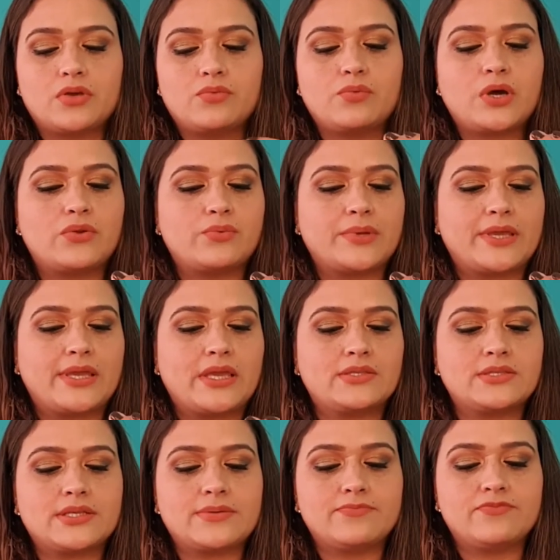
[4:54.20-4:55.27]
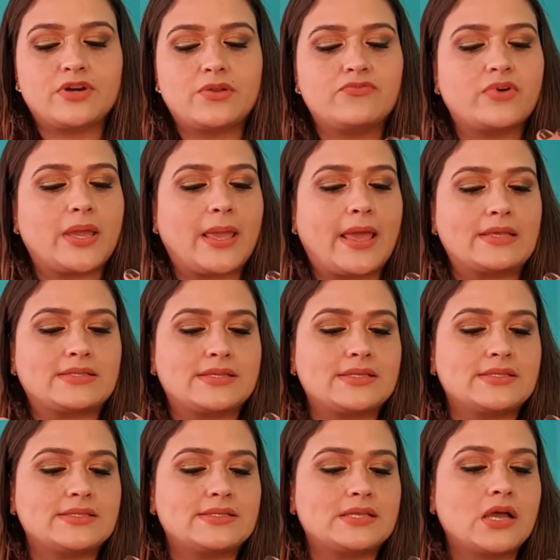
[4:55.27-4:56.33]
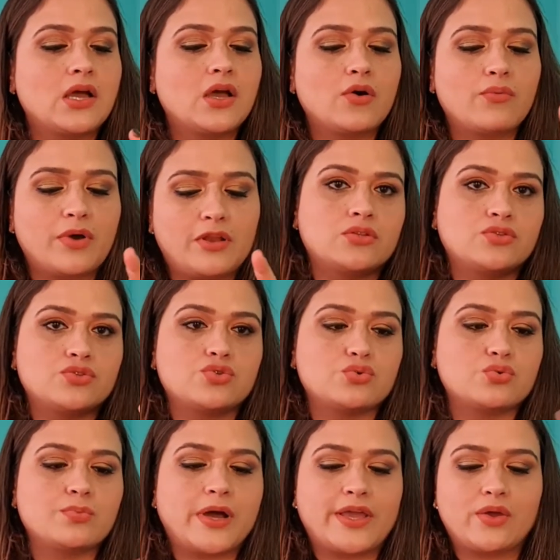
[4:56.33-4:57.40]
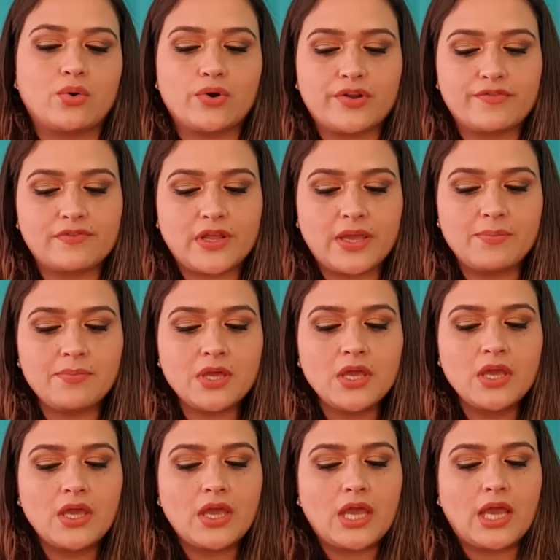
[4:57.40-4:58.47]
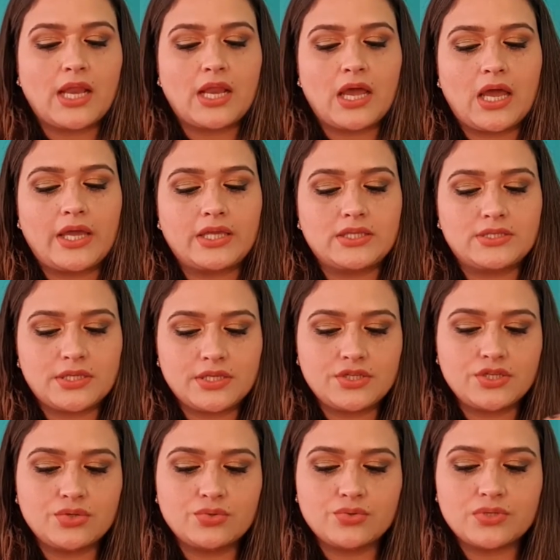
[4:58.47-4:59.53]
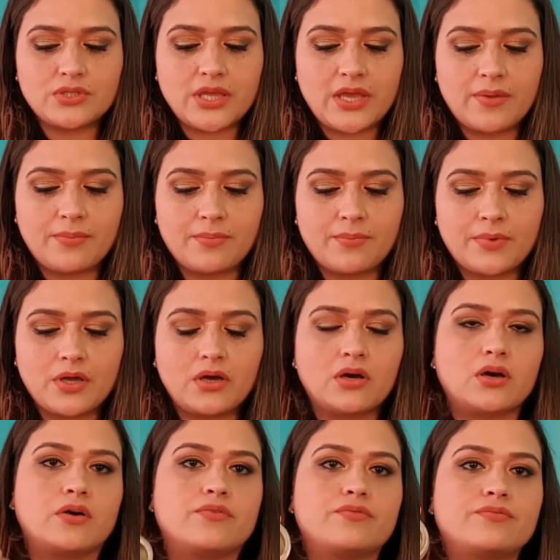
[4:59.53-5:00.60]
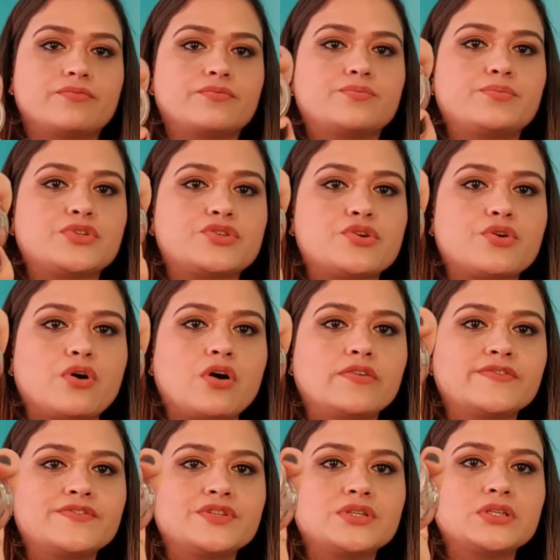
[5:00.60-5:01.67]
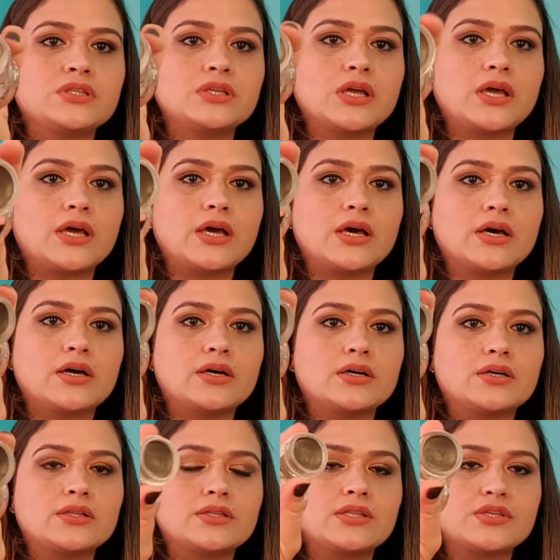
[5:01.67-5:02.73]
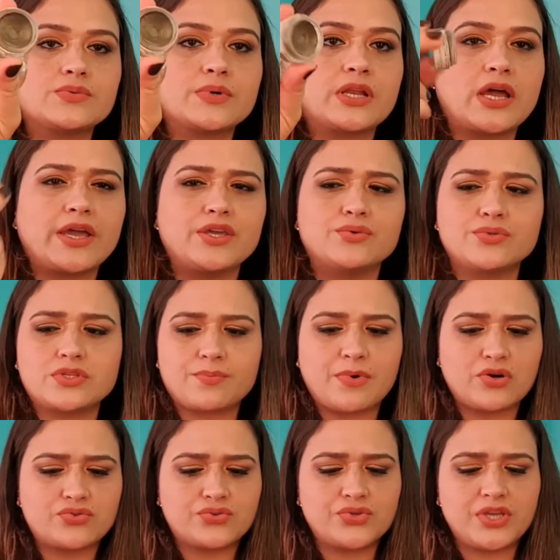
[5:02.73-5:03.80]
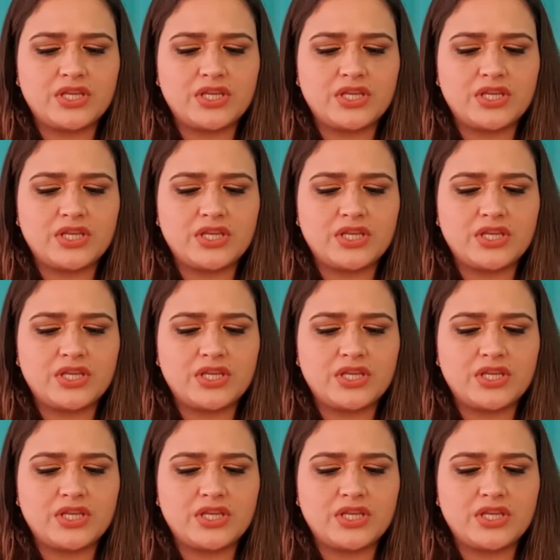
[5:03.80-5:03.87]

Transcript: one by Essence, and 2 by Oriflame, and I did use them pretty often. This one I used about